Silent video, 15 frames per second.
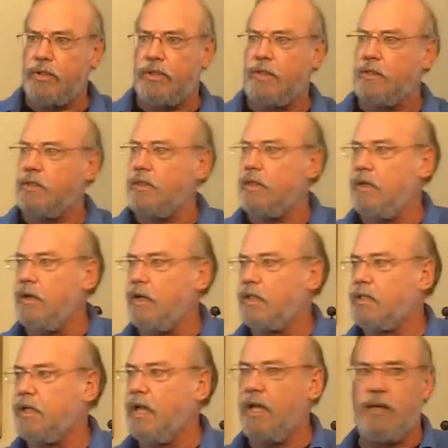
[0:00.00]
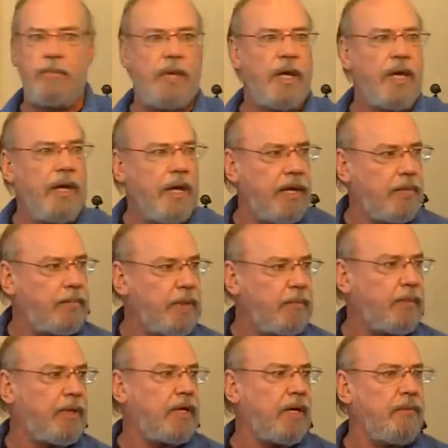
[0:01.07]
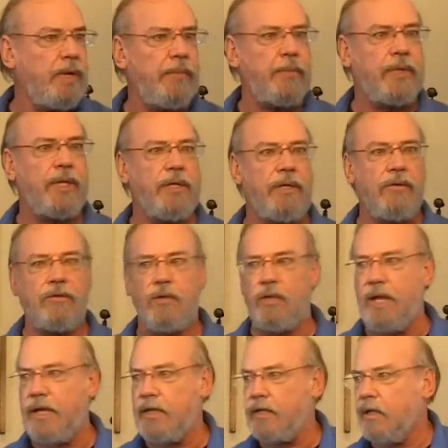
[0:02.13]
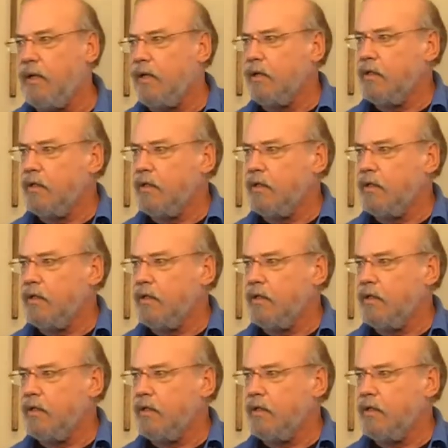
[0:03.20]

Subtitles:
at the Seahawks game and people come up and they don't like